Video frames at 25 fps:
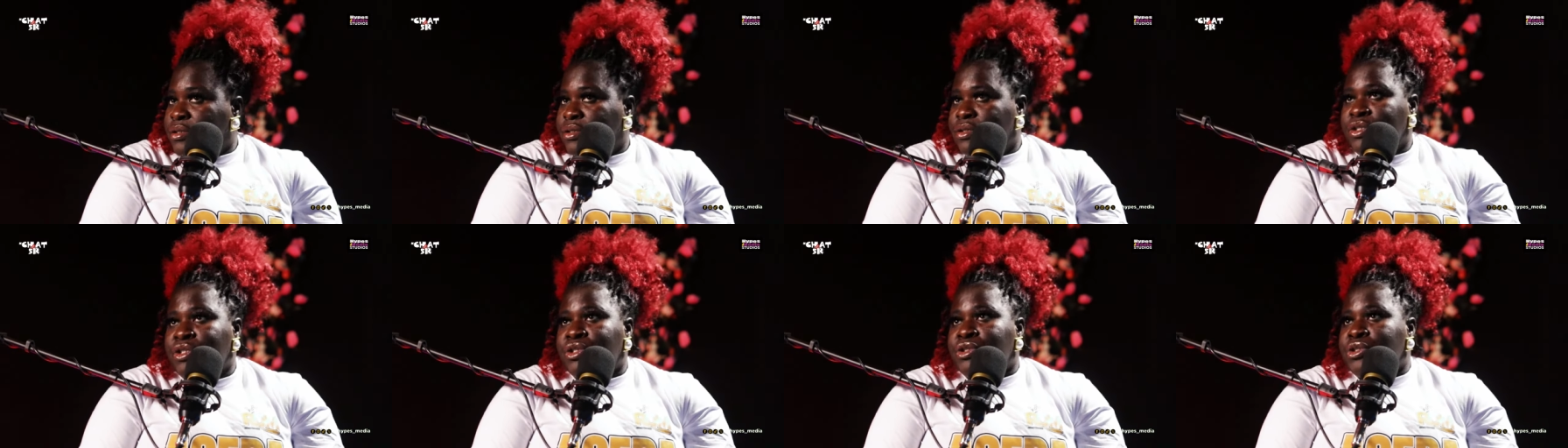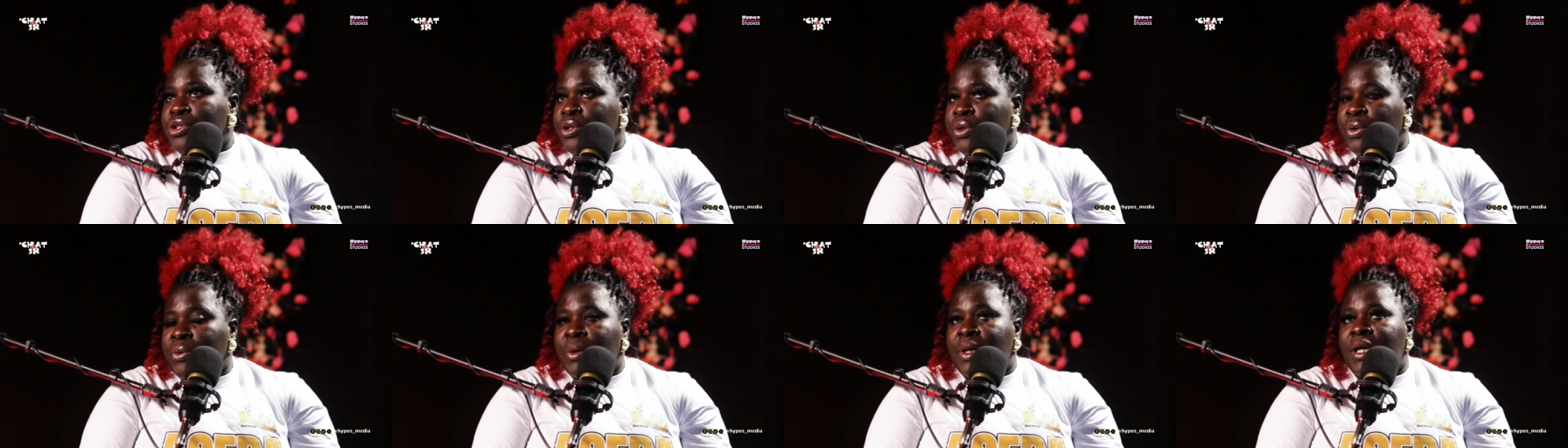You
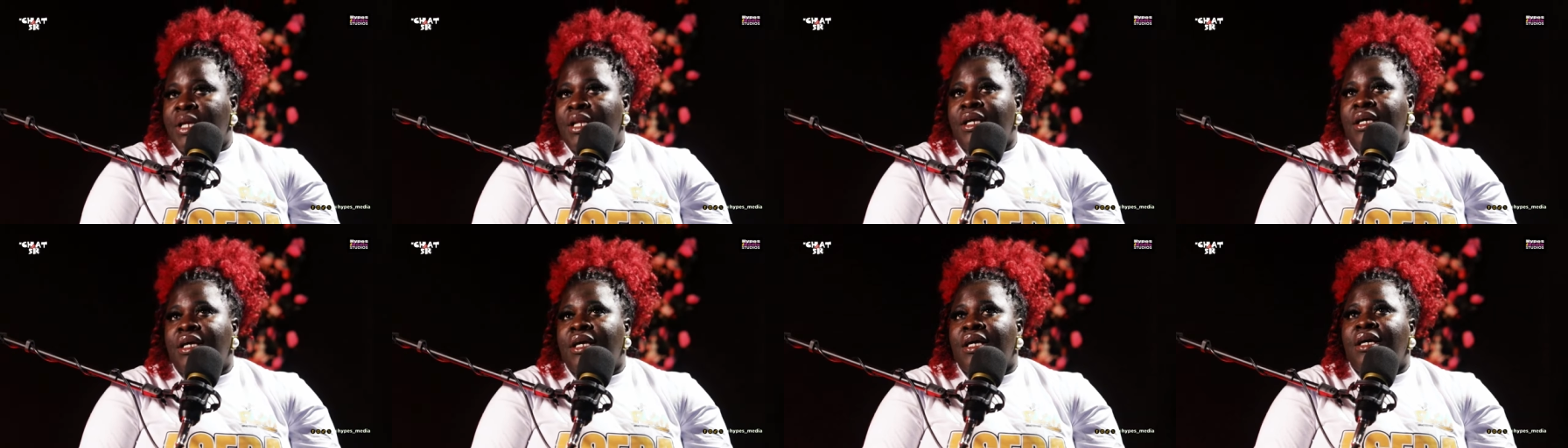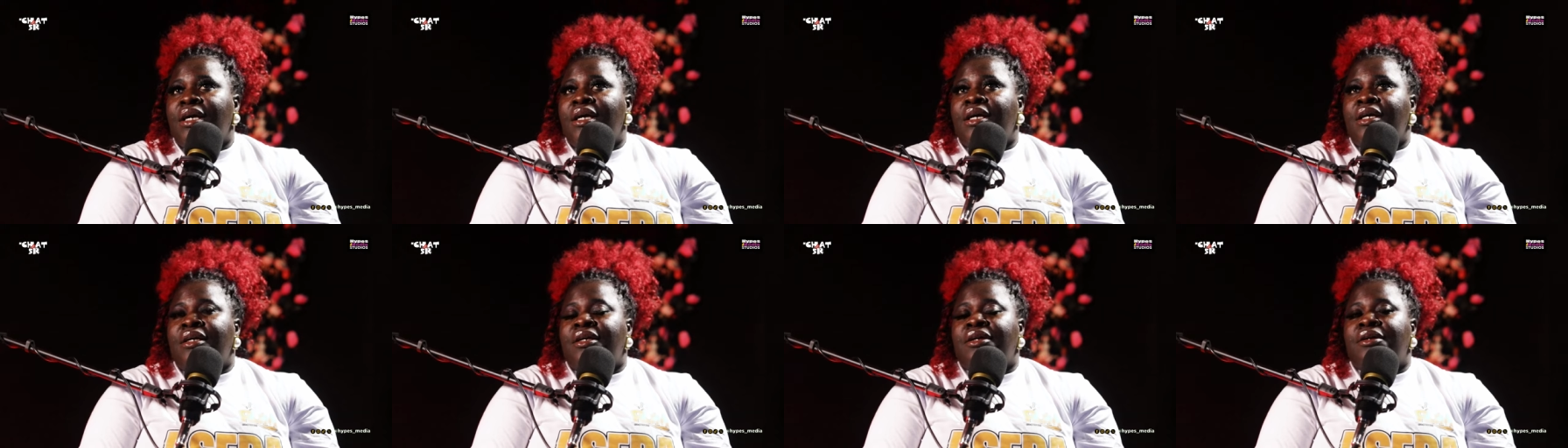do it.
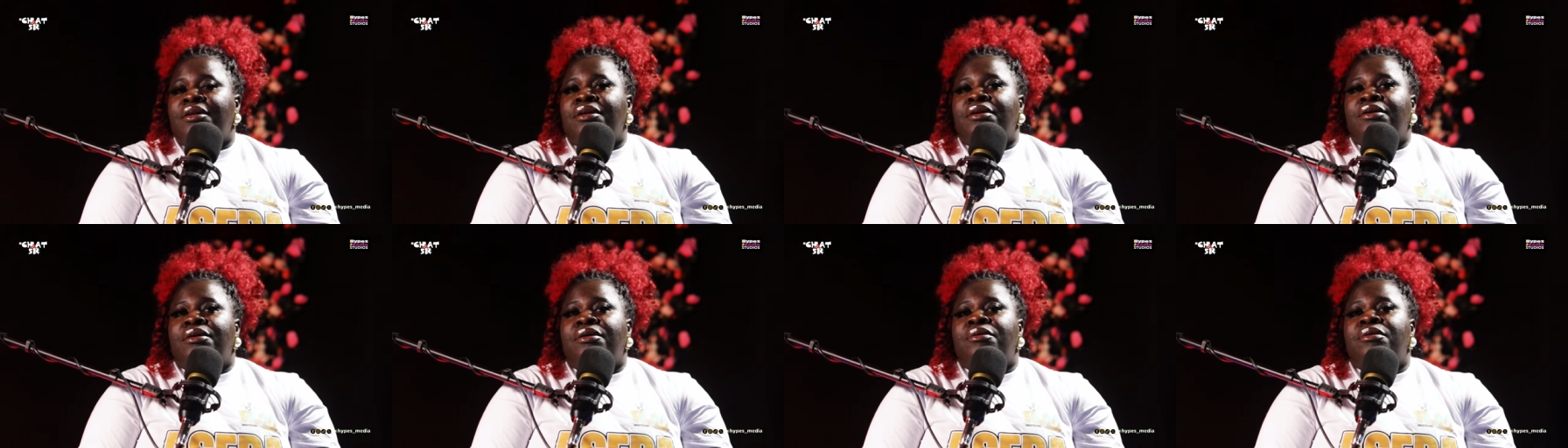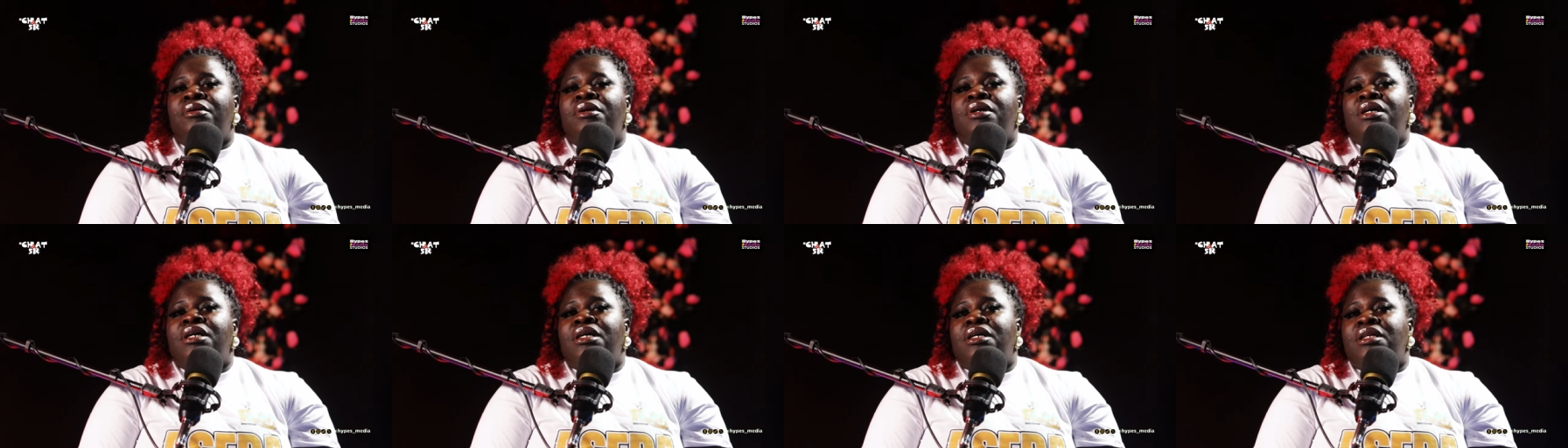You know,
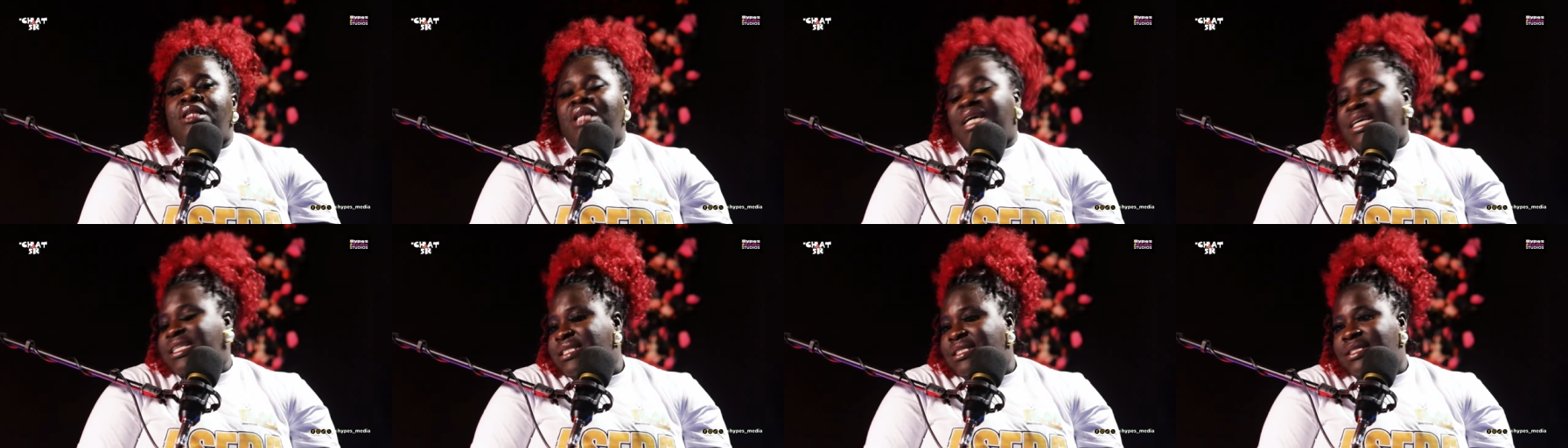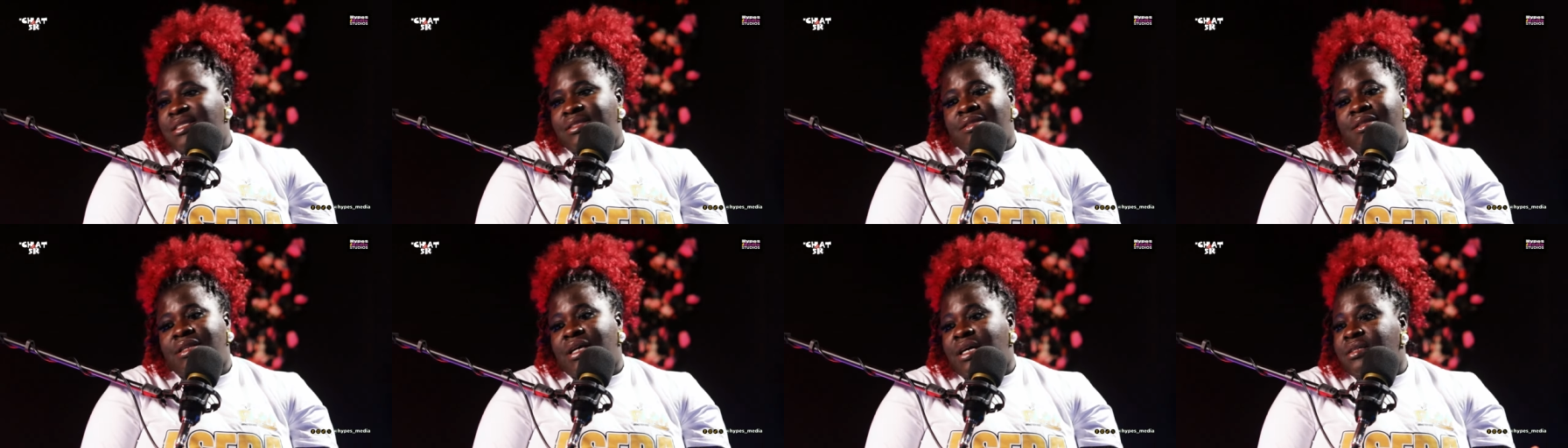
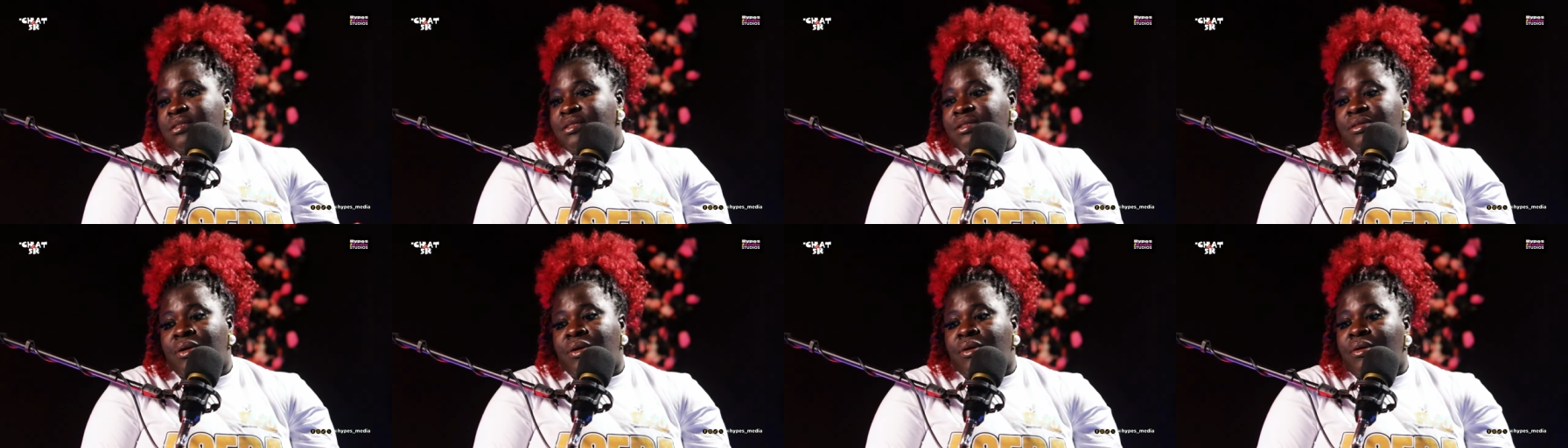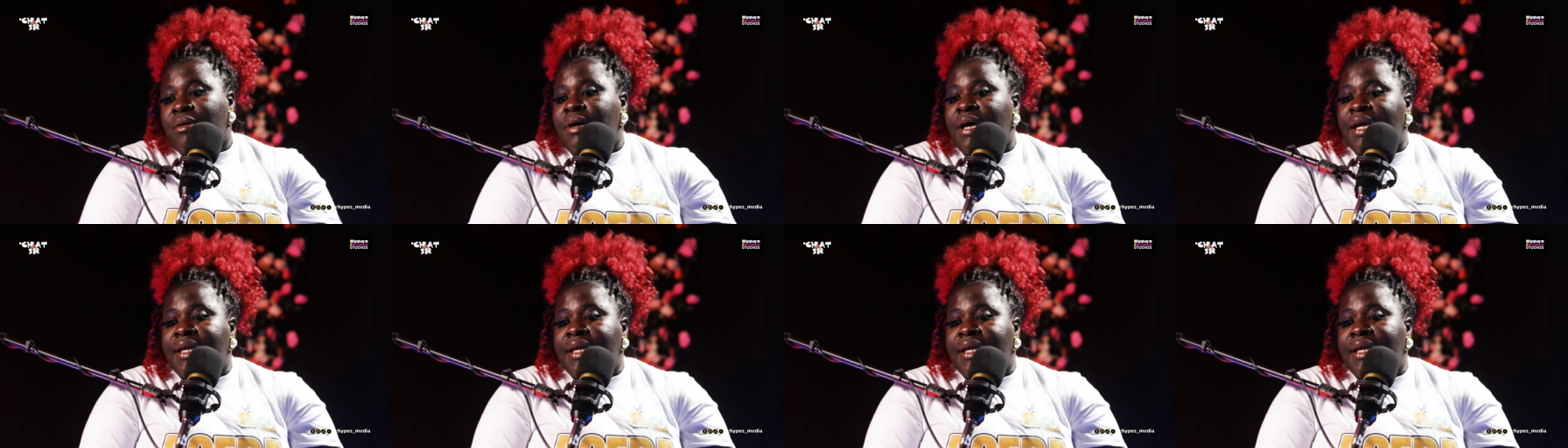that's that's all.